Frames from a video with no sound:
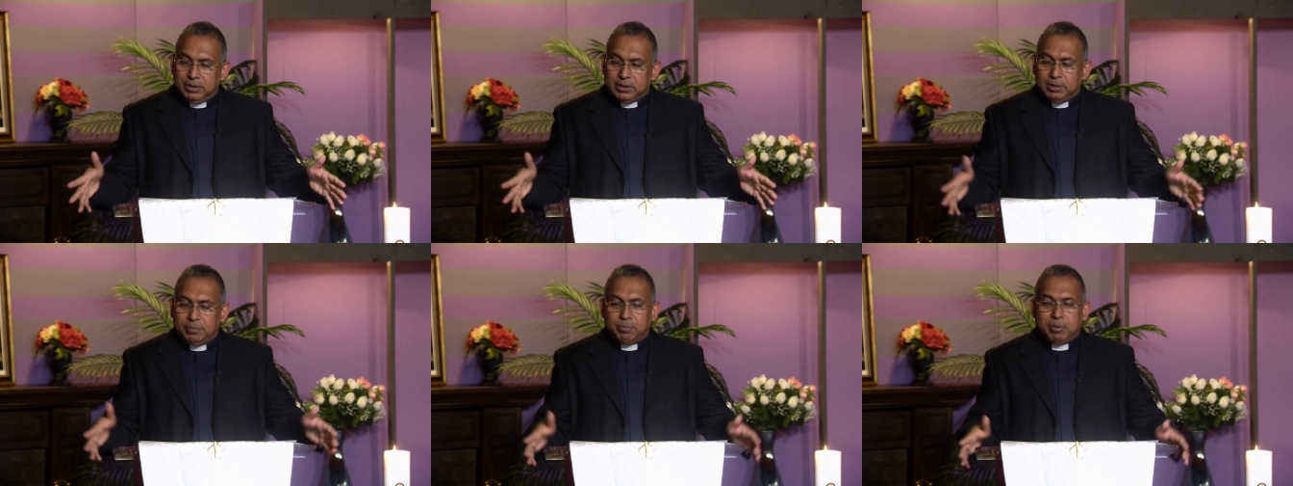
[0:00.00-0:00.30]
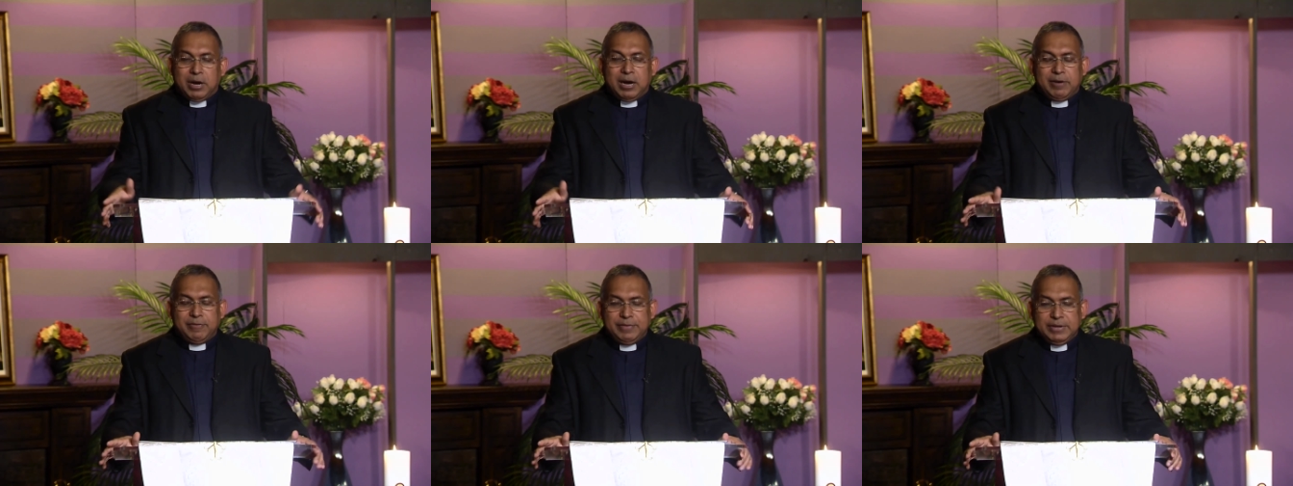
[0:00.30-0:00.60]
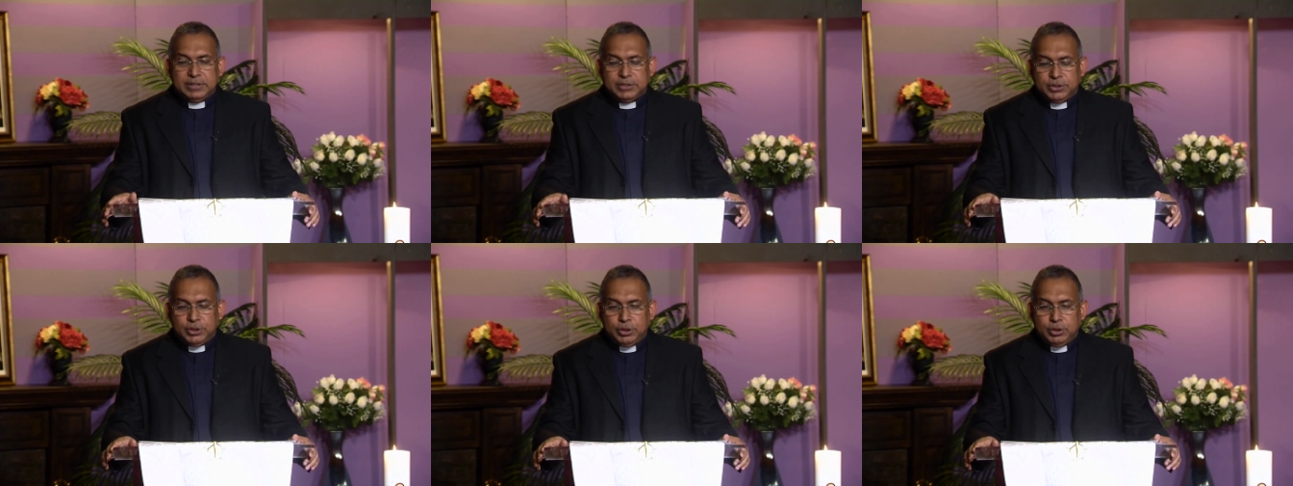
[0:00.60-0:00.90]
the
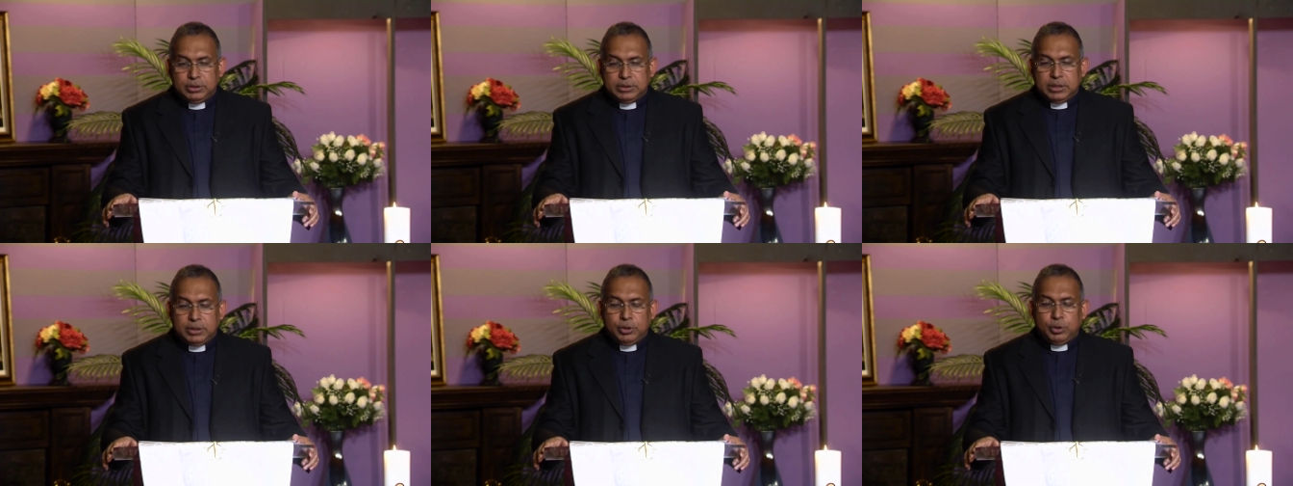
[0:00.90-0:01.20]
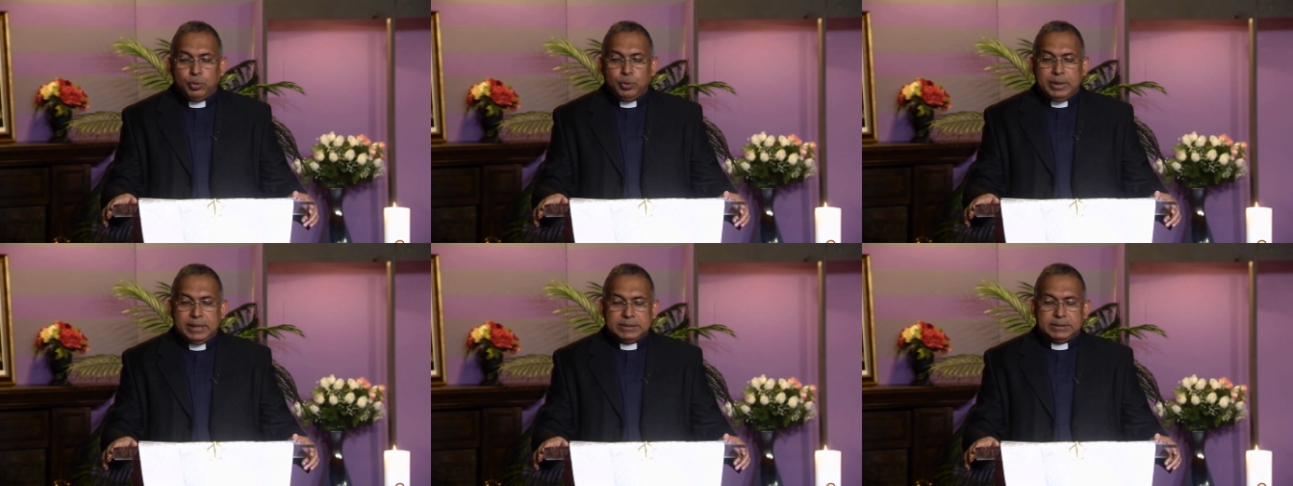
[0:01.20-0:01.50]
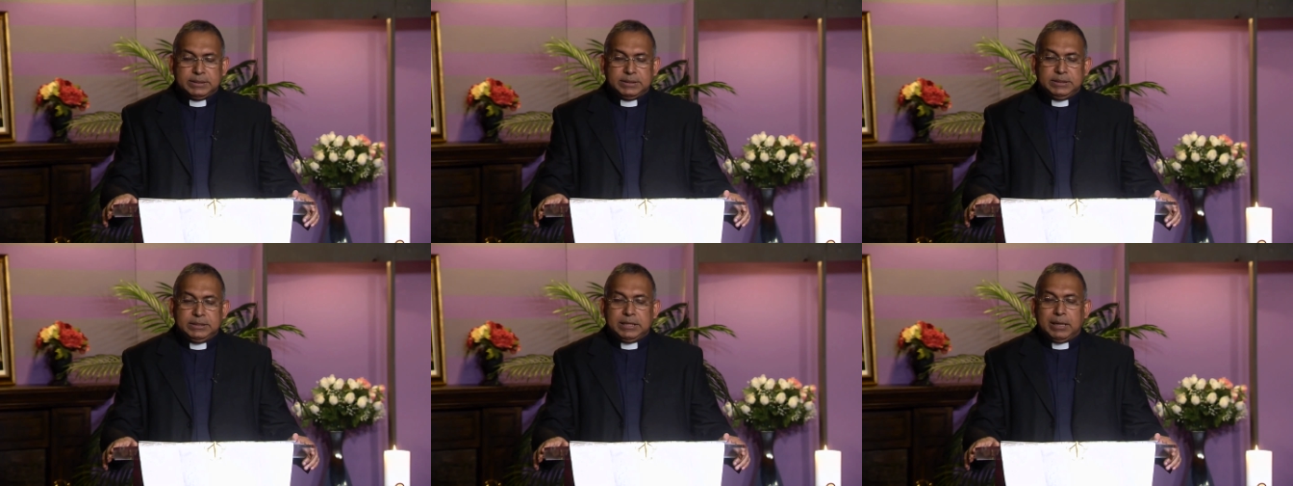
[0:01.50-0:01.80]
province, the
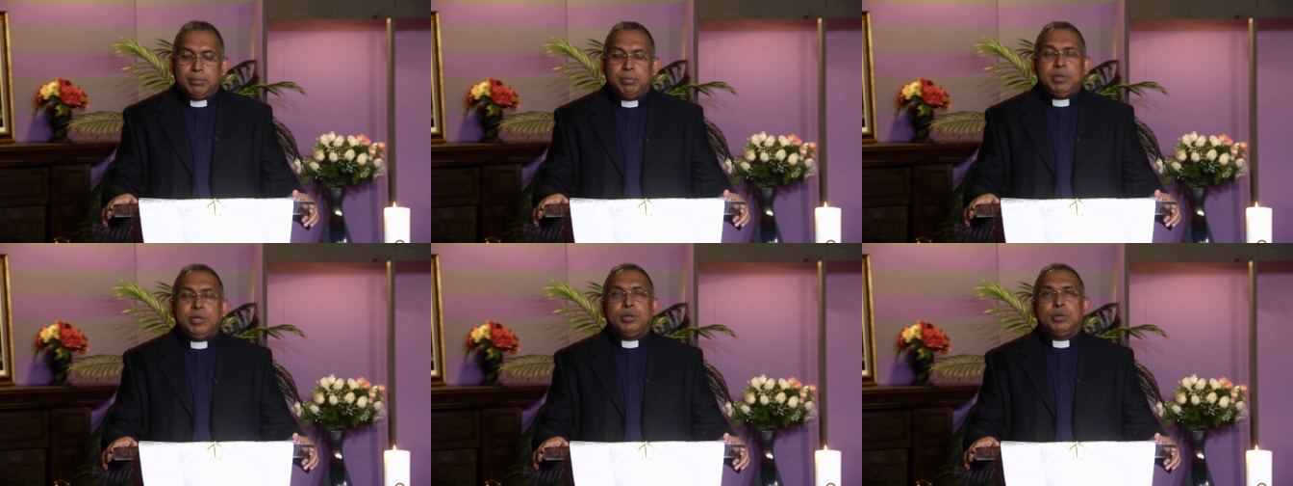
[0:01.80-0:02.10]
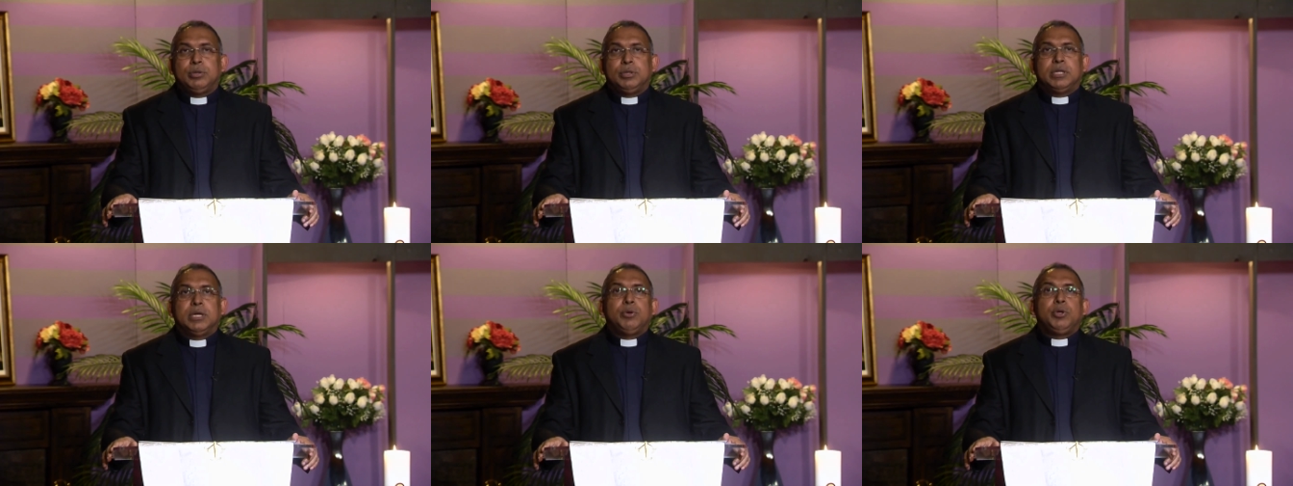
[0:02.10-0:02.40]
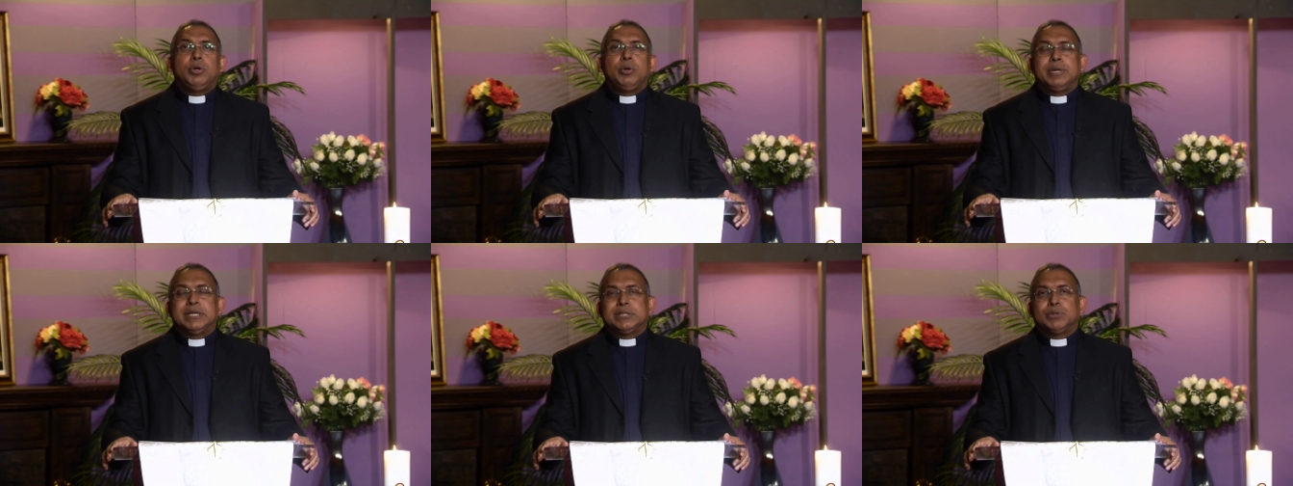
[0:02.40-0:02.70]
USW, the
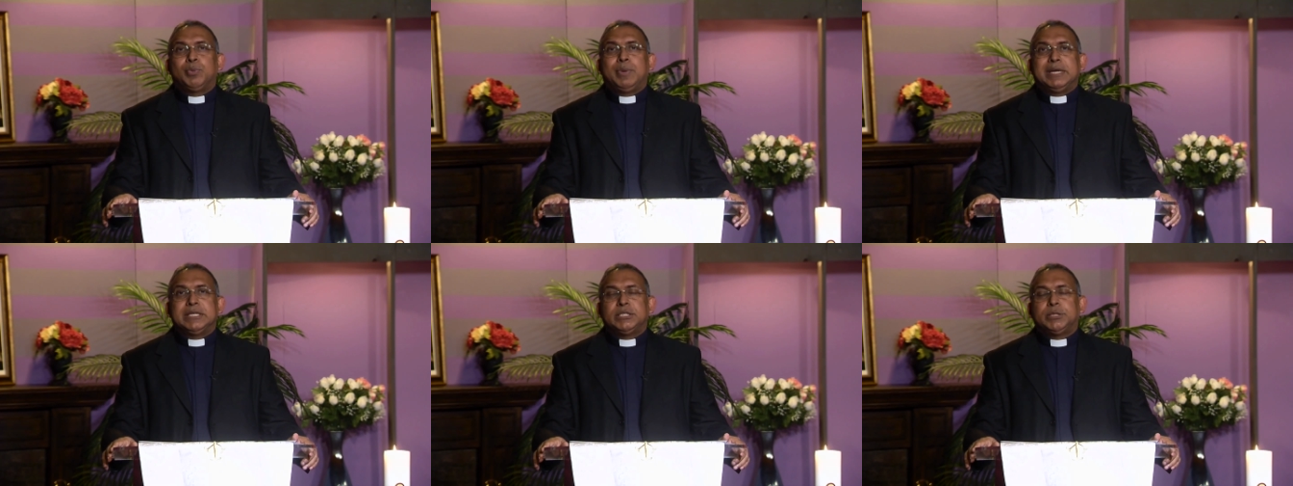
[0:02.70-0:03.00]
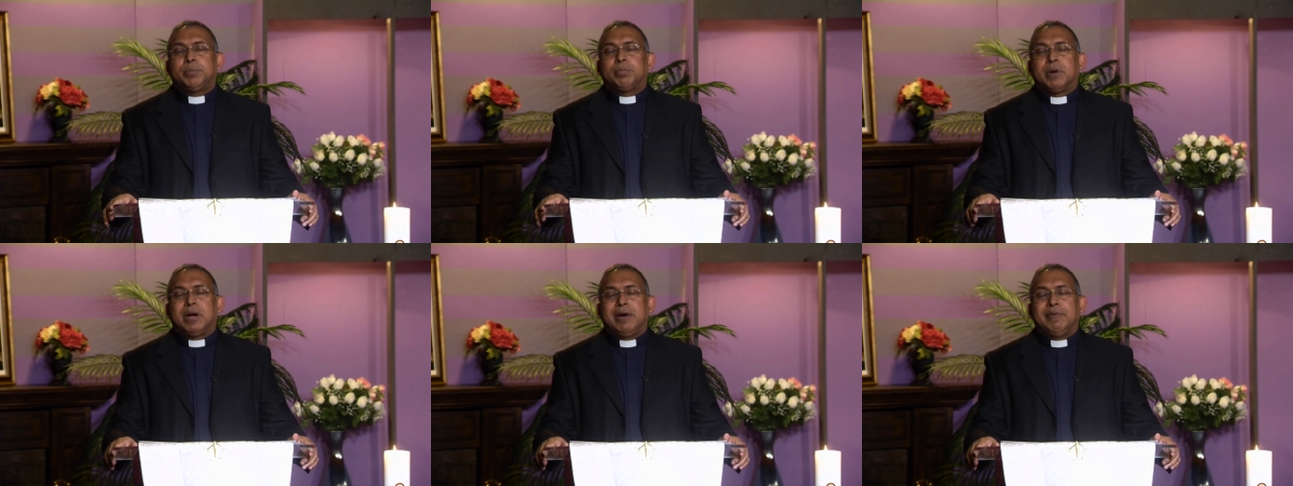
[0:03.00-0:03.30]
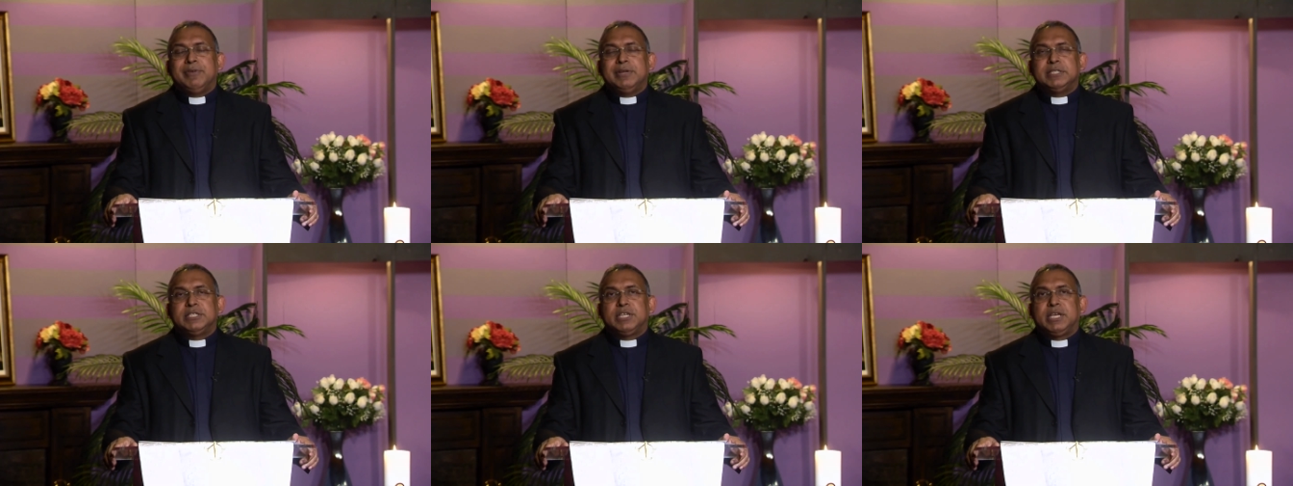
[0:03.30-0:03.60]
US West
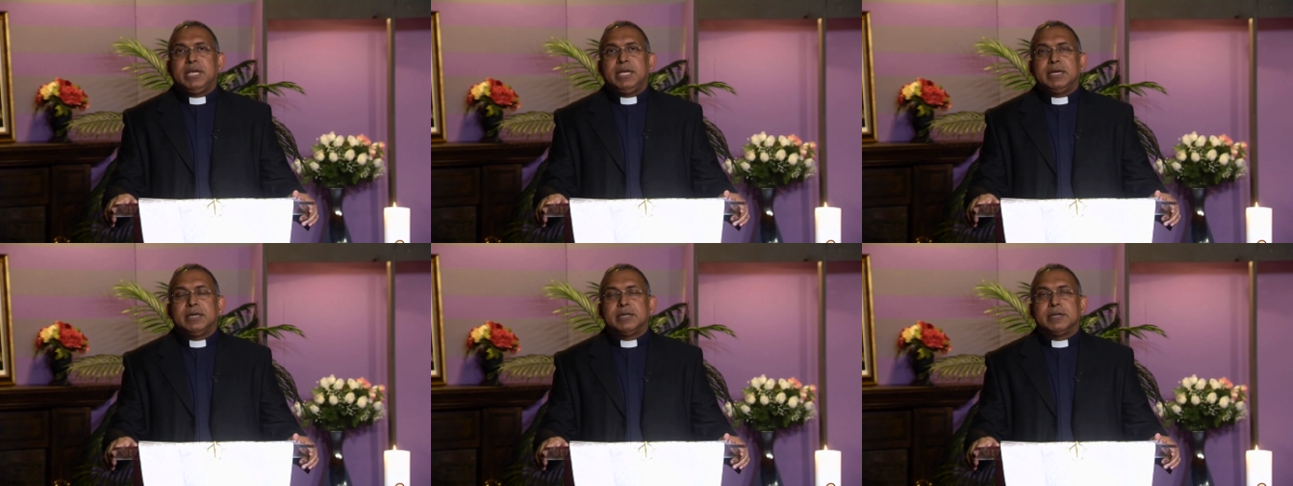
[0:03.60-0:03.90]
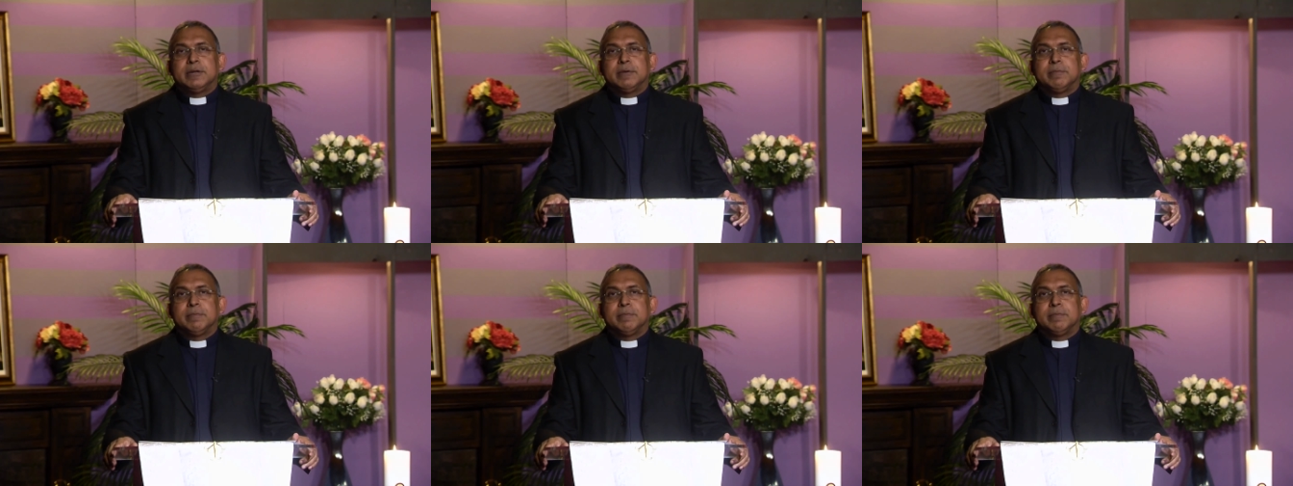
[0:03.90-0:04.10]
province here,